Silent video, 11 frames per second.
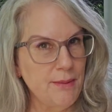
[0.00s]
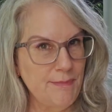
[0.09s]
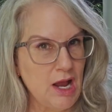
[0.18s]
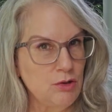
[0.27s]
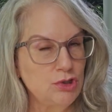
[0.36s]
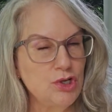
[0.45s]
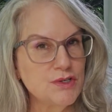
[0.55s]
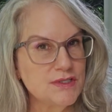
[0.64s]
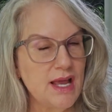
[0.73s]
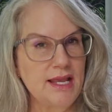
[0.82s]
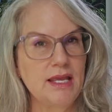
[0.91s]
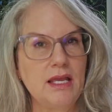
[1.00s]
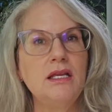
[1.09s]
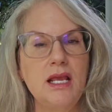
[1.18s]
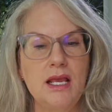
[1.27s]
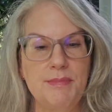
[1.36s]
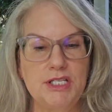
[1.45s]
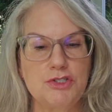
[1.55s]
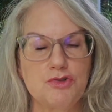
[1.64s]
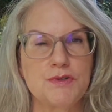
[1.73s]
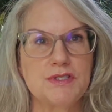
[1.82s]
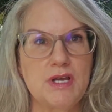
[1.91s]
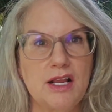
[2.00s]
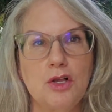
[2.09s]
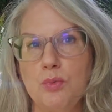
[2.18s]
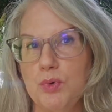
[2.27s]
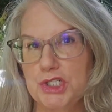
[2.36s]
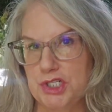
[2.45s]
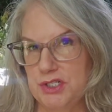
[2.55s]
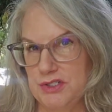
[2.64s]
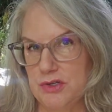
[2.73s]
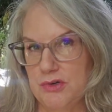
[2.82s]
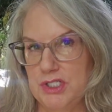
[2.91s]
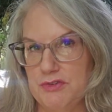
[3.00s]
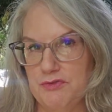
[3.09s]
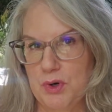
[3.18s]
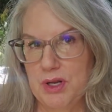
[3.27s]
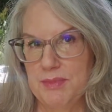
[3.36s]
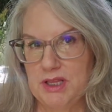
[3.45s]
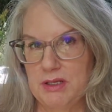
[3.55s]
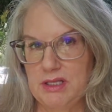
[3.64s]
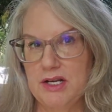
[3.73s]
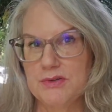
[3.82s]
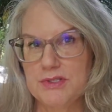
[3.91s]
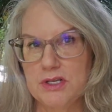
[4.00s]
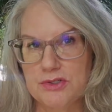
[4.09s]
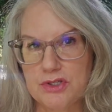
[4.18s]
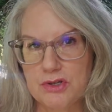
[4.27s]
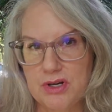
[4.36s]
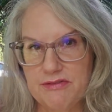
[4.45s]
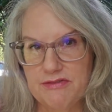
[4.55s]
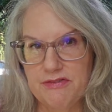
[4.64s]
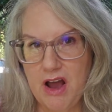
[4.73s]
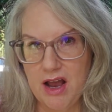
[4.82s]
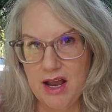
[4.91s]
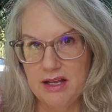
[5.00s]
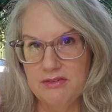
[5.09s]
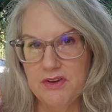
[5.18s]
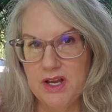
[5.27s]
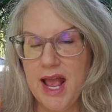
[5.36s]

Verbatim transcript: amount looks like in a menstrual cycle, which is thirty to forty milliliters. Here's thirty-five.